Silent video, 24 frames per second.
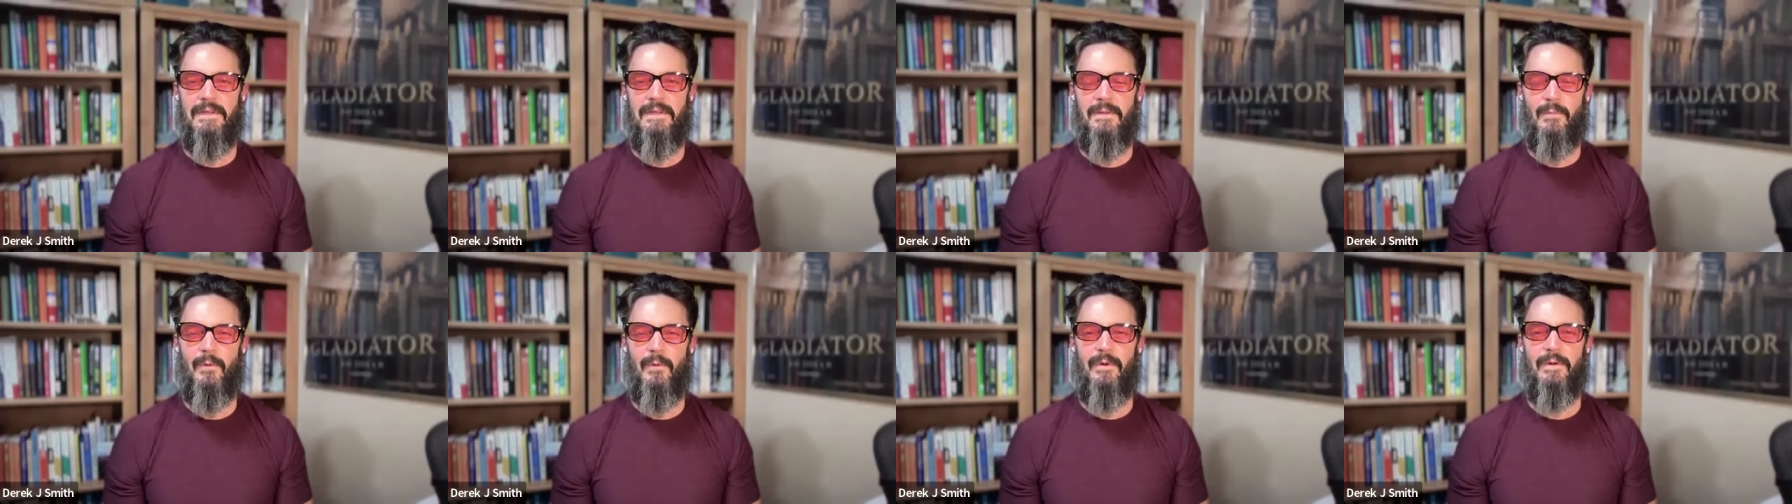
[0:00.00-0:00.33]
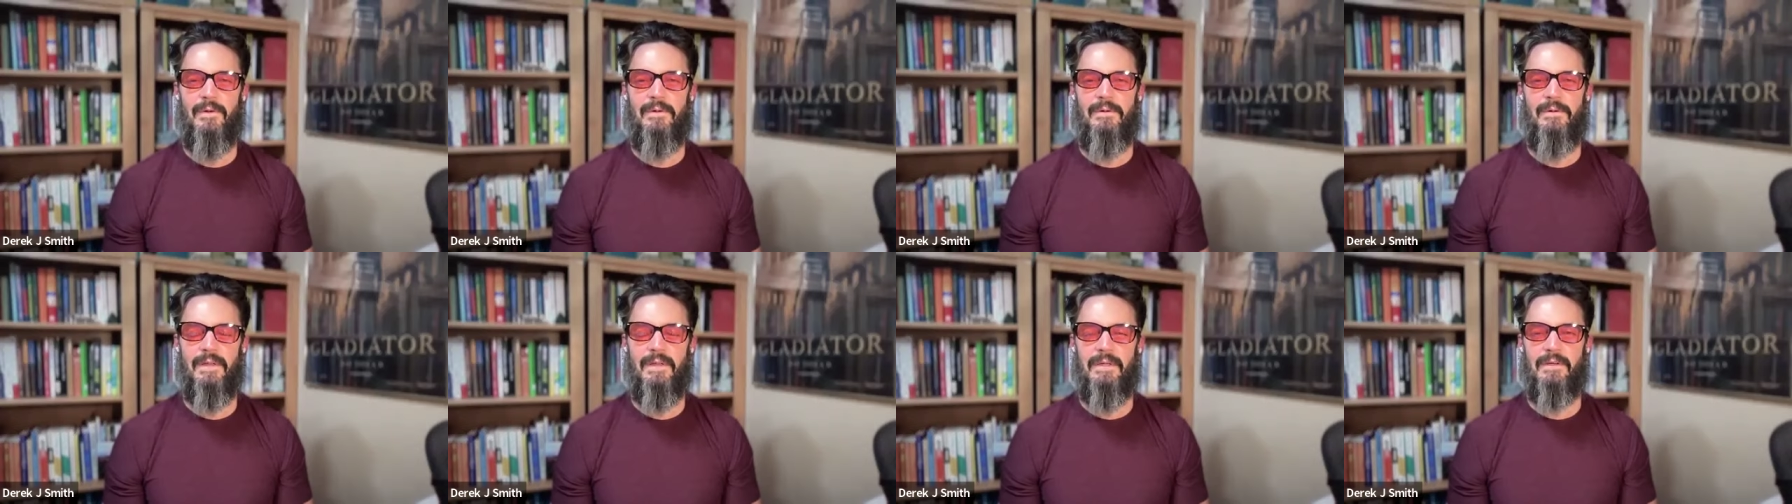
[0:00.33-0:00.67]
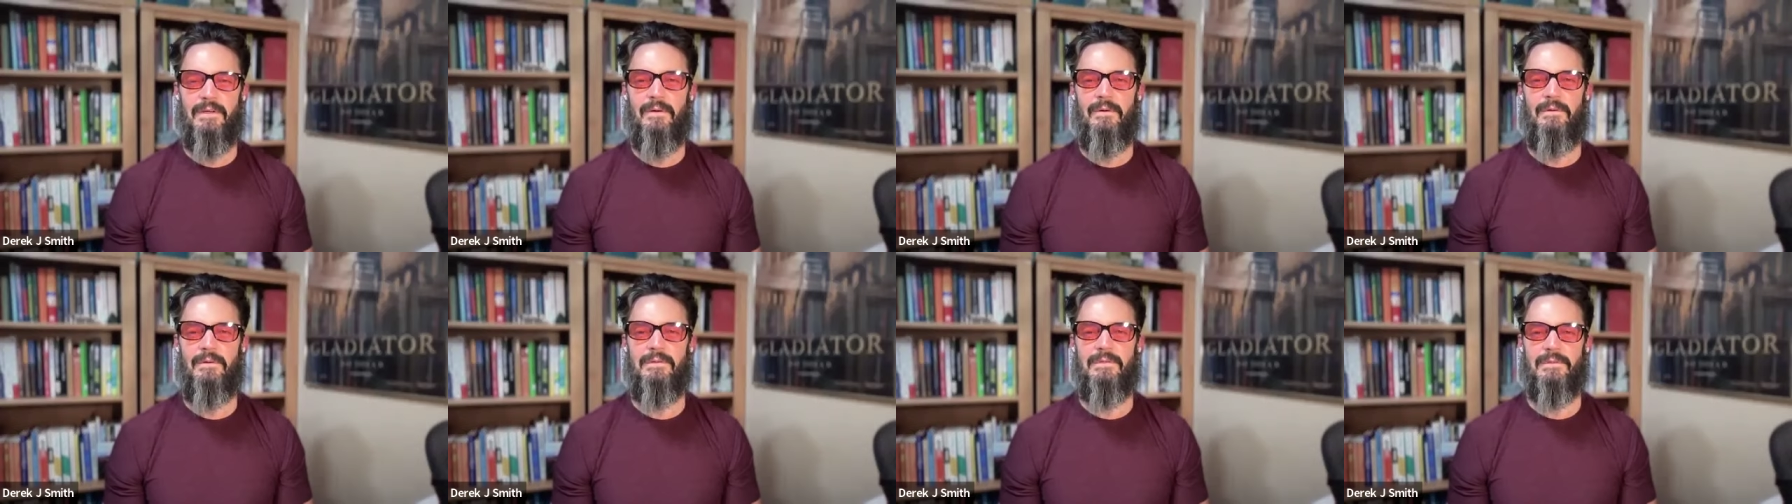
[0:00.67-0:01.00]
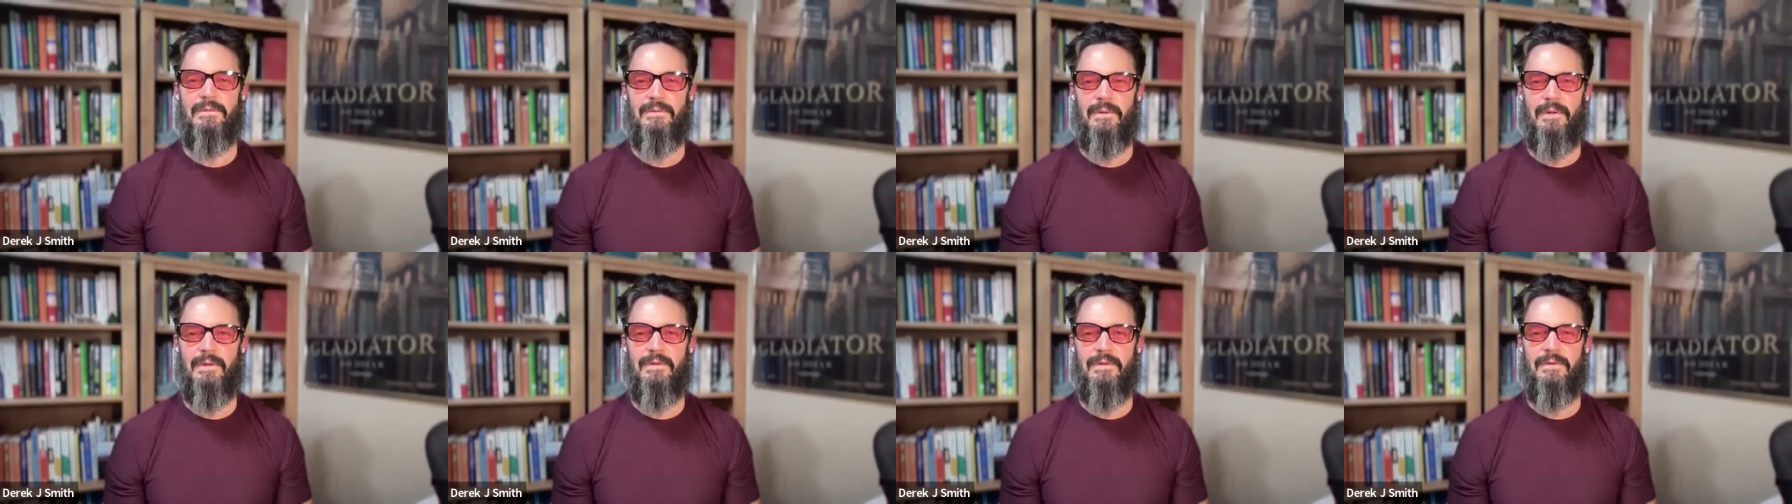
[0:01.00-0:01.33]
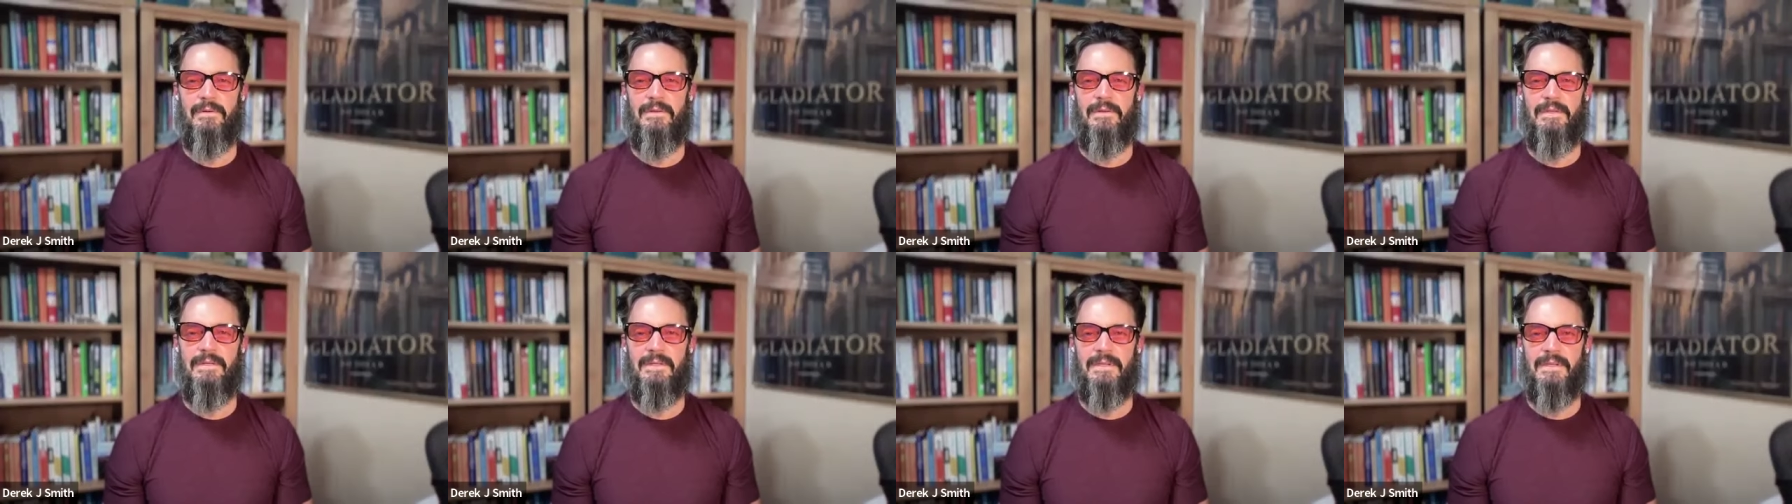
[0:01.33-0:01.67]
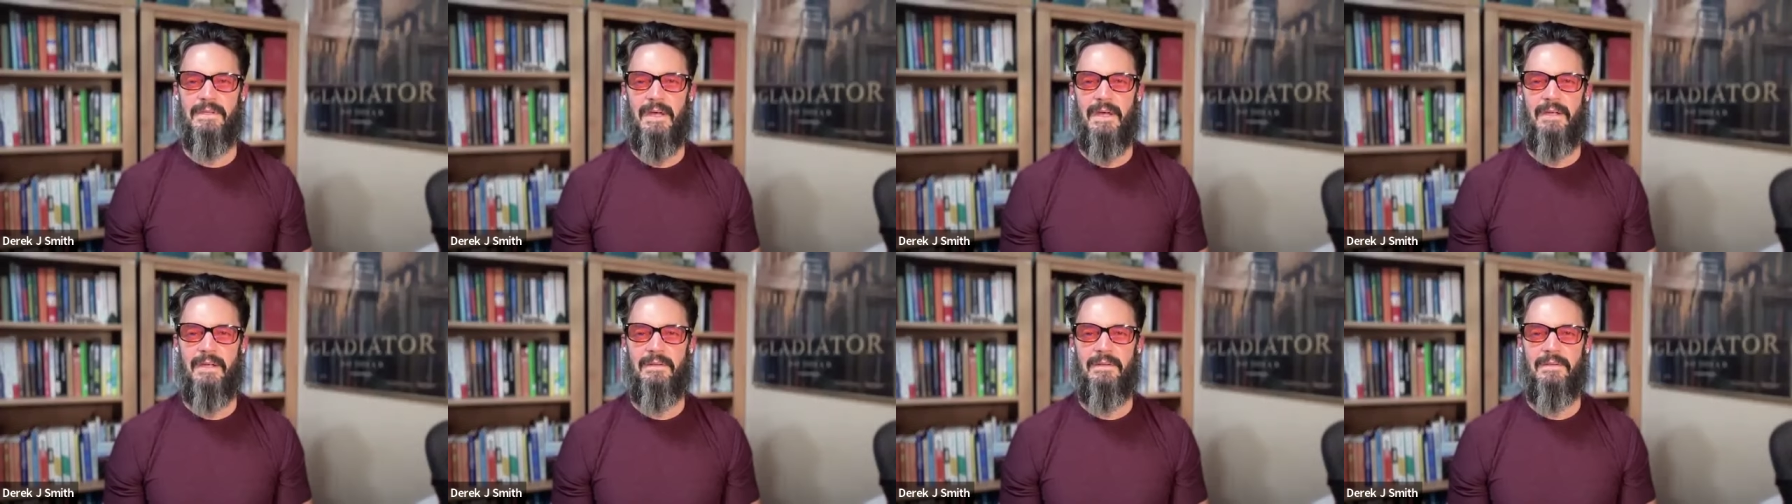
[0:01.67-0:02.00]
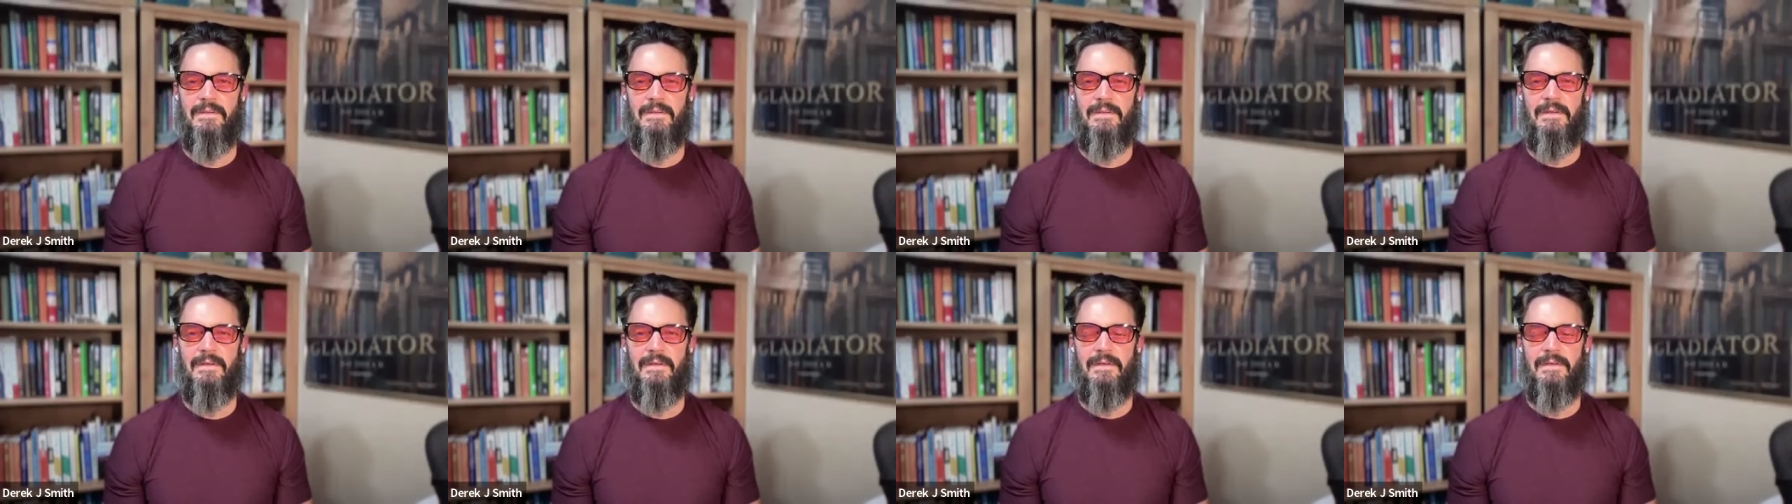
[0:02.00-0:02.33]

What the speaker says: And the more you let go and surrender into that,